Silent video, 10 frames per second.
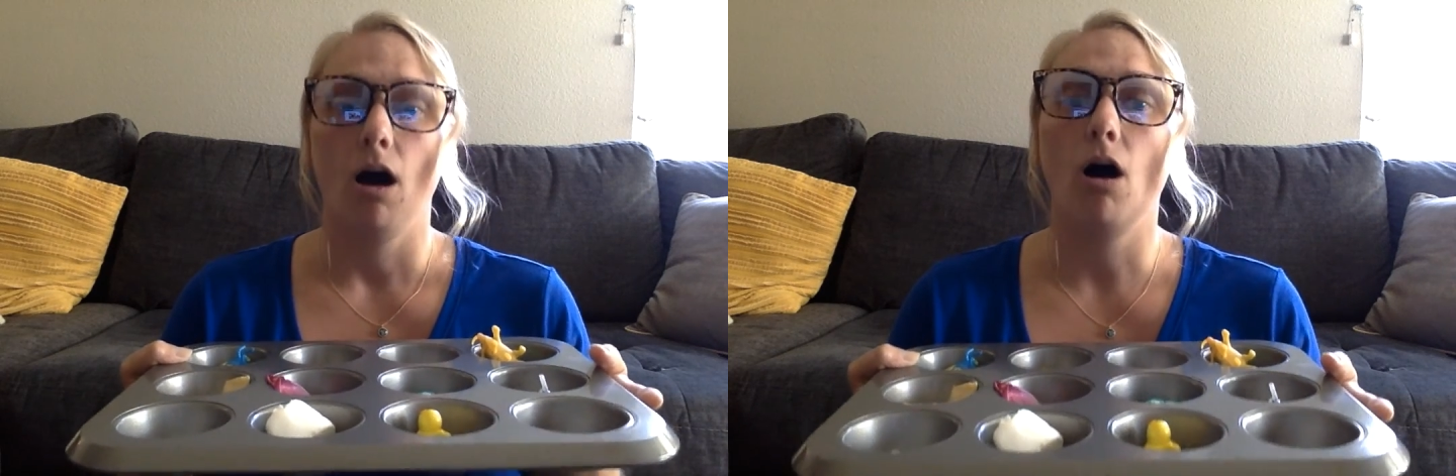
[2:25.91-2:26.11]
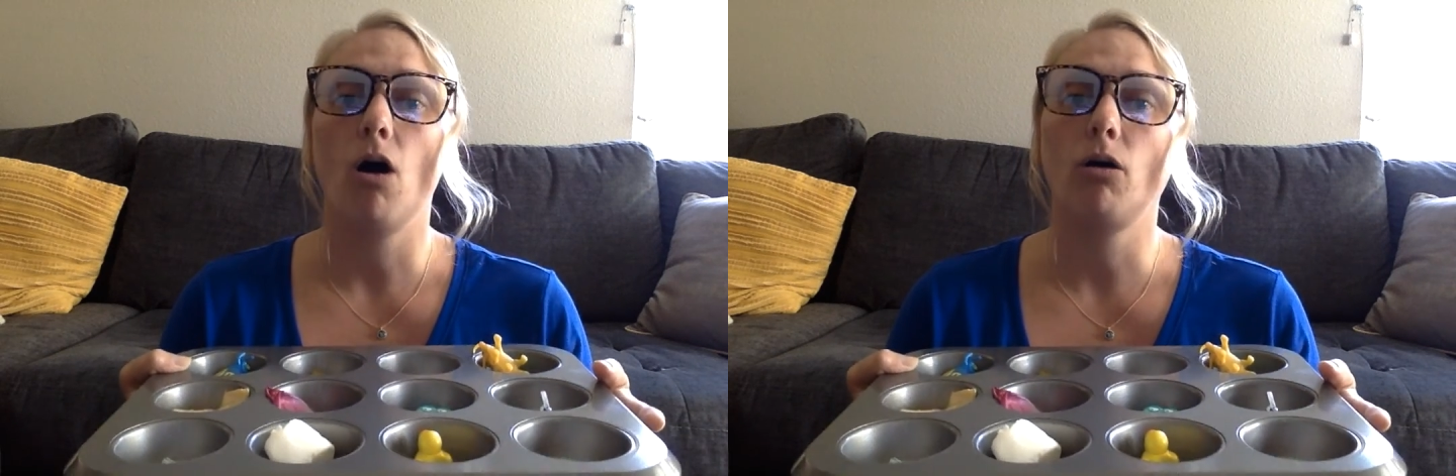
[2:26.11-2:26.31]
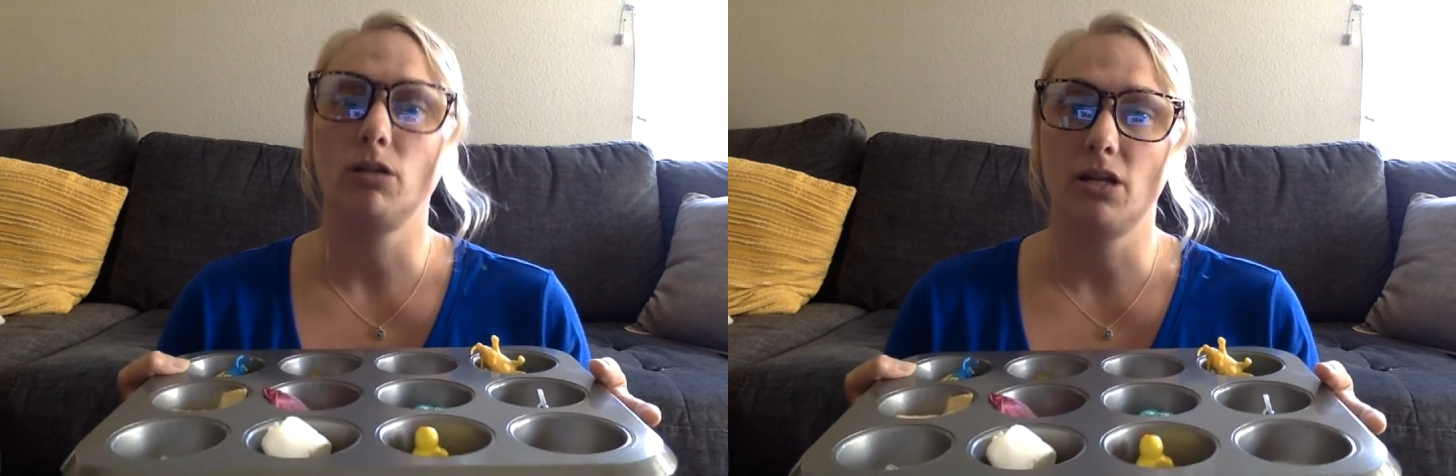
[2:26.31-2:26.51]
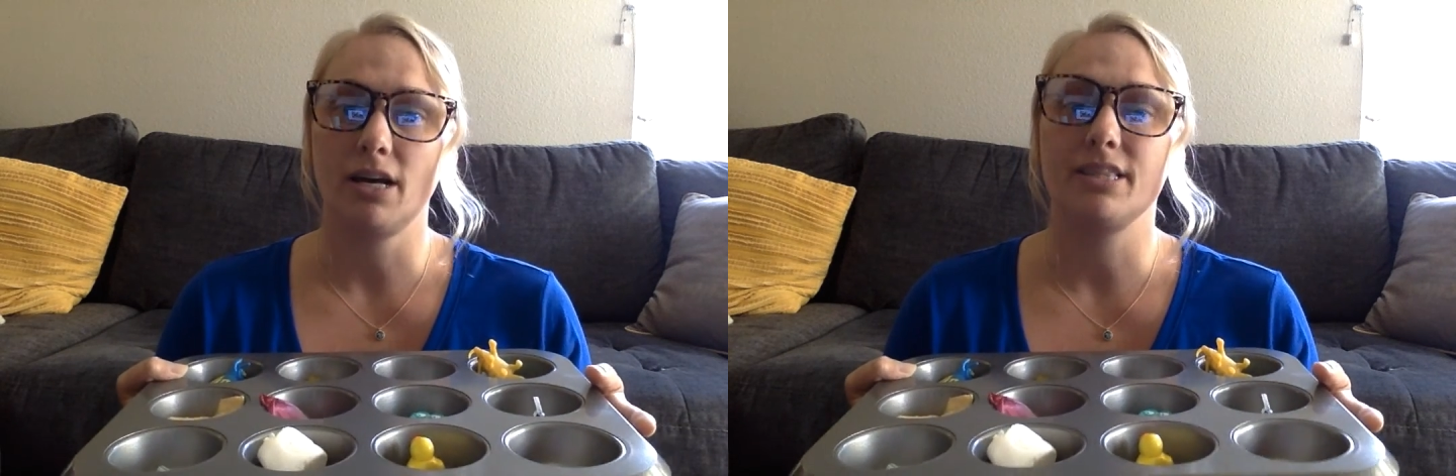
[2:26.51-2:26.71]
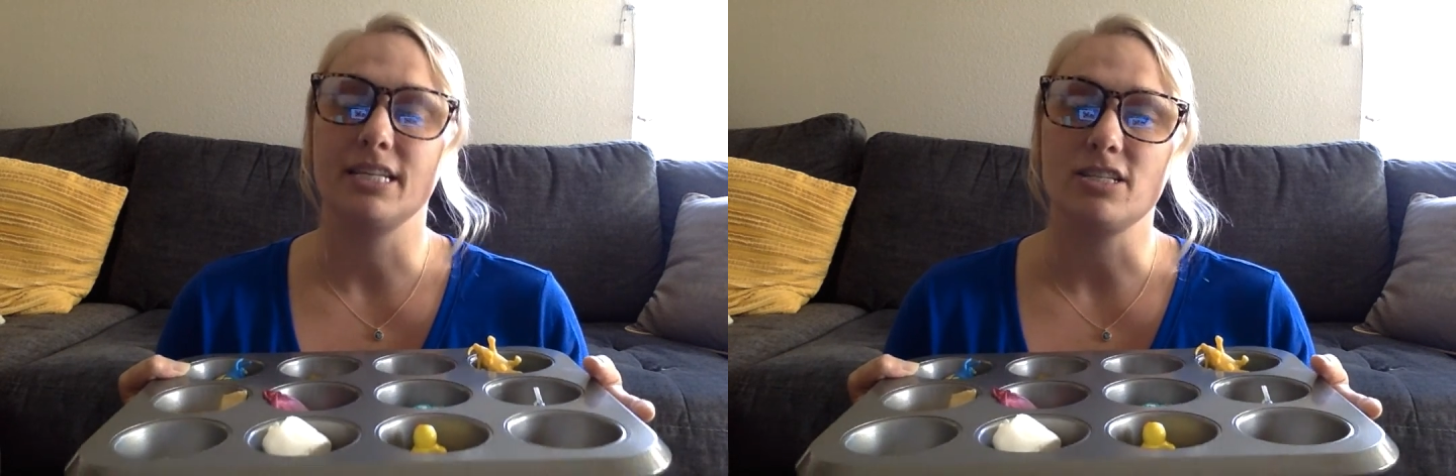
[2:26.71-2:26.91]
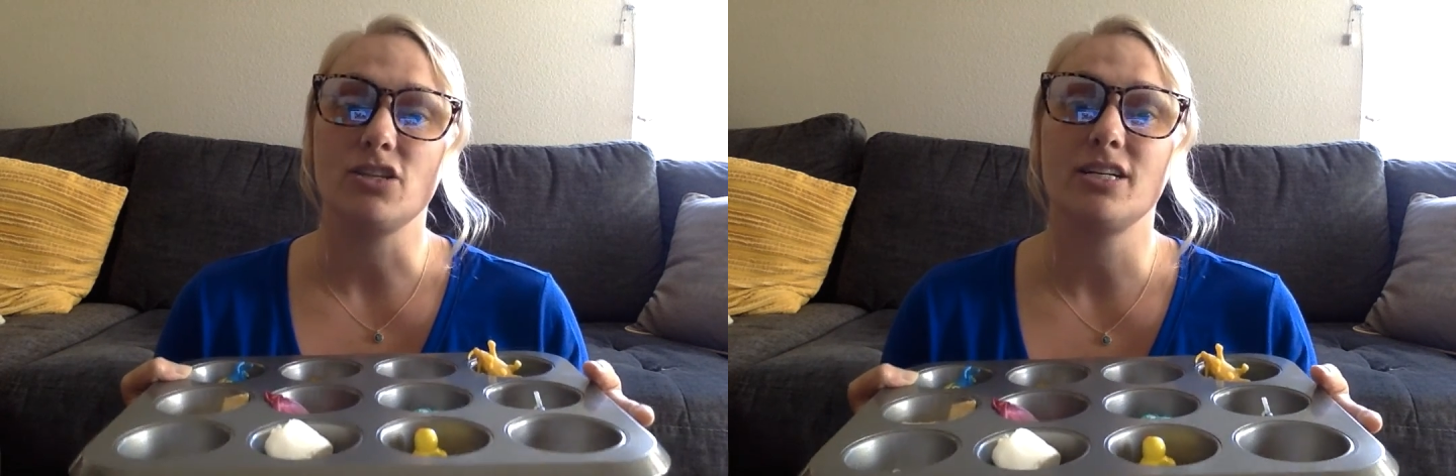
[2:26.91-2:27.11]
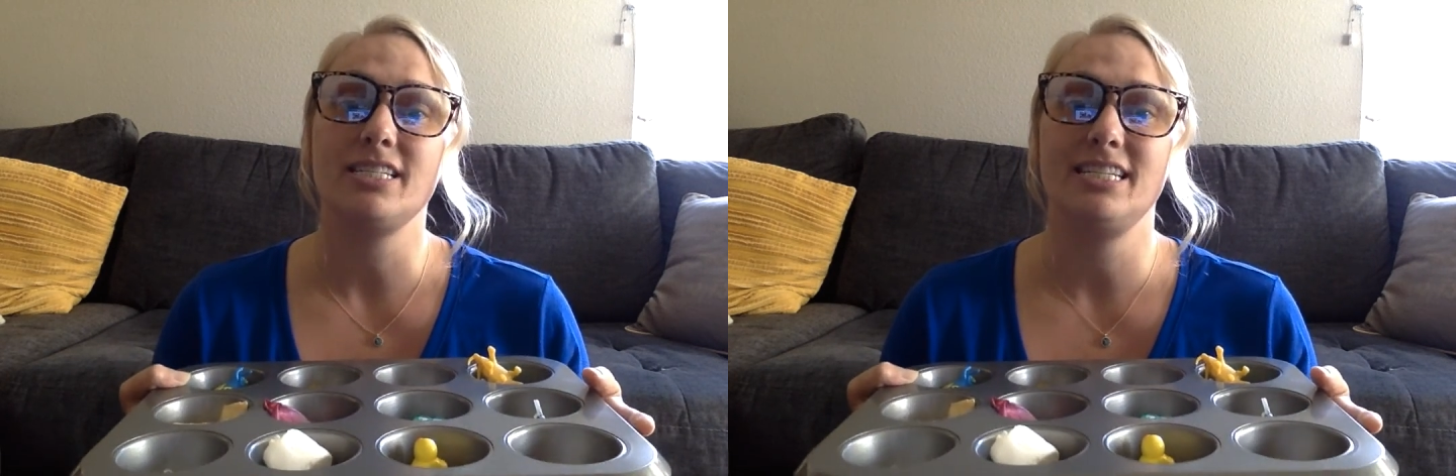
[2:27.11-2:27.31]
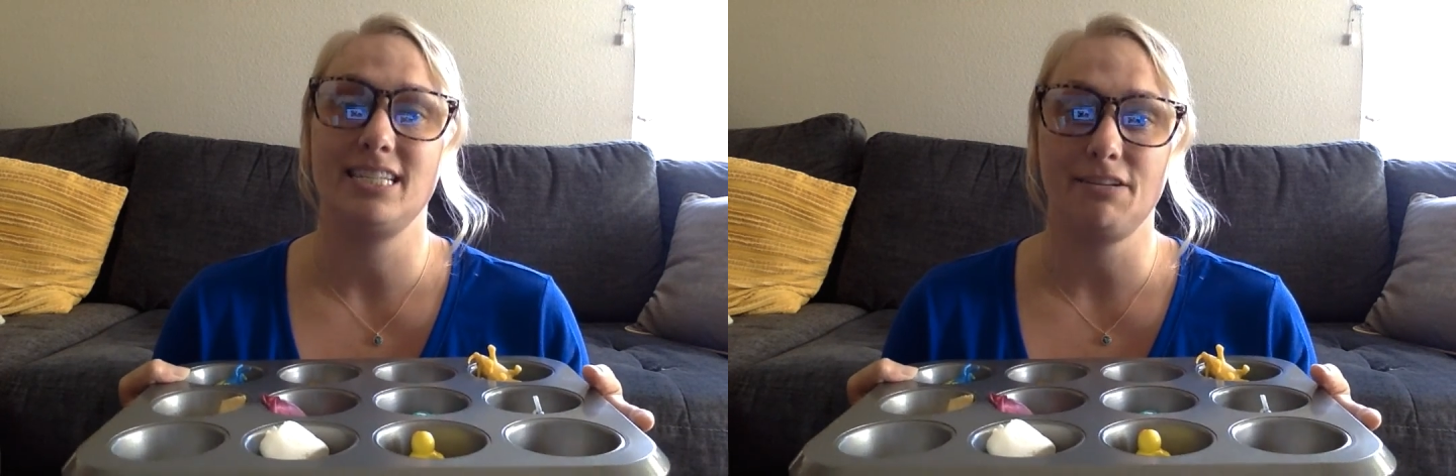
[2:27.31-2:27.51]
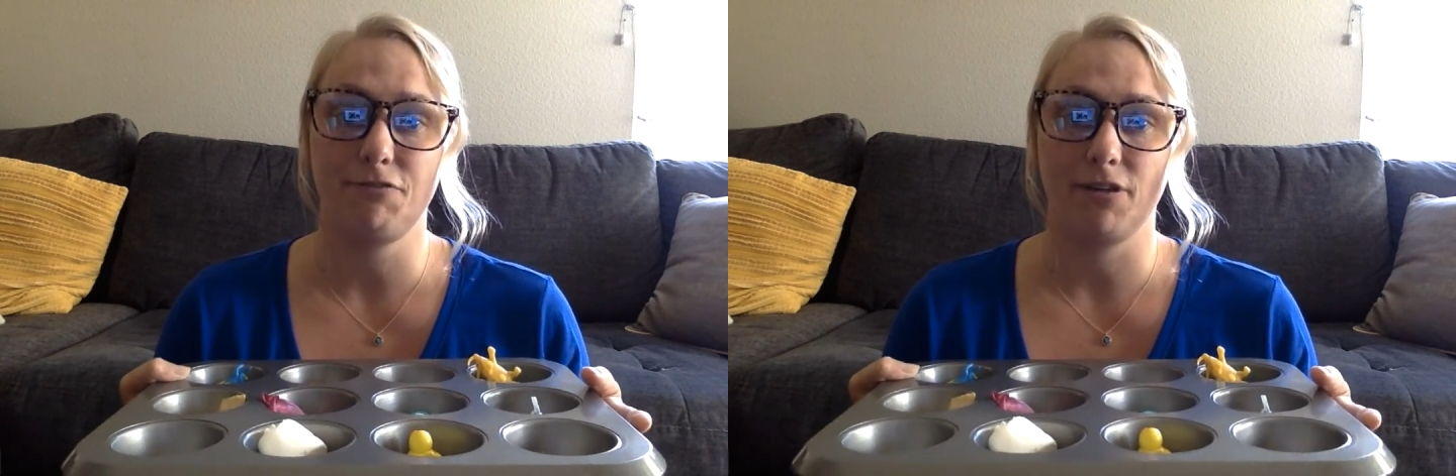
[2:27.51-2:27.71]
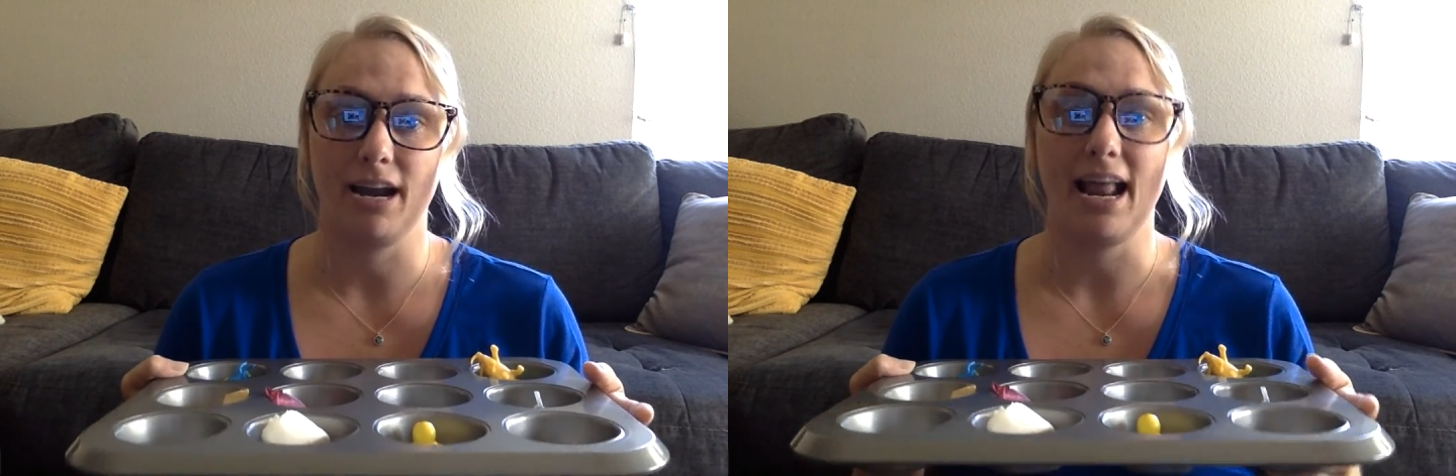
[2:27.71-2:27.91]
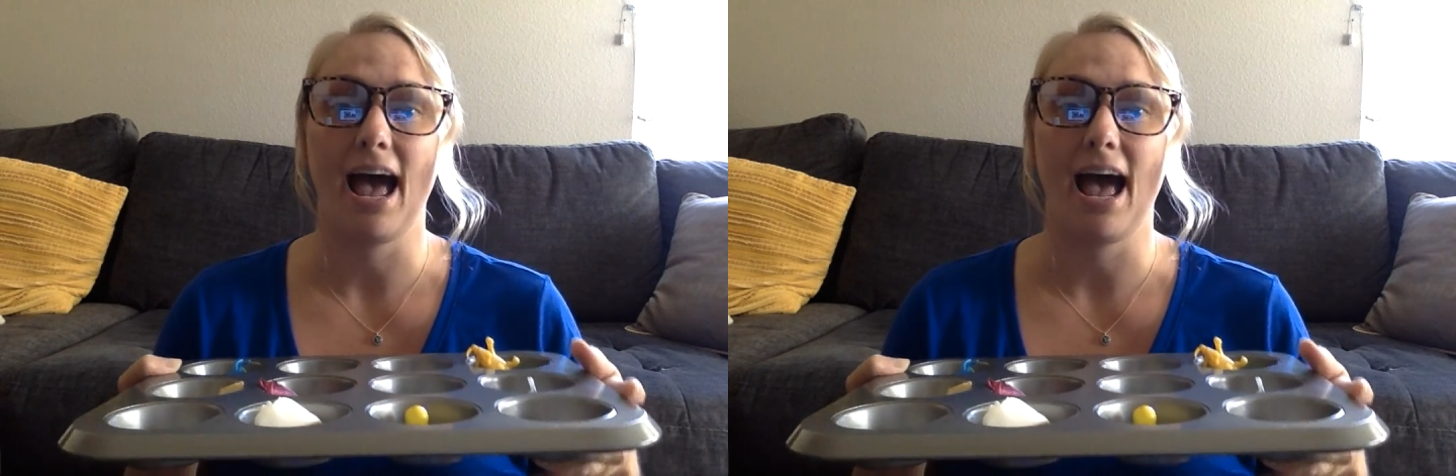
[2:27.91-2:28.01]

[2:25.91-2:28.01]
Oh, look, this looks different.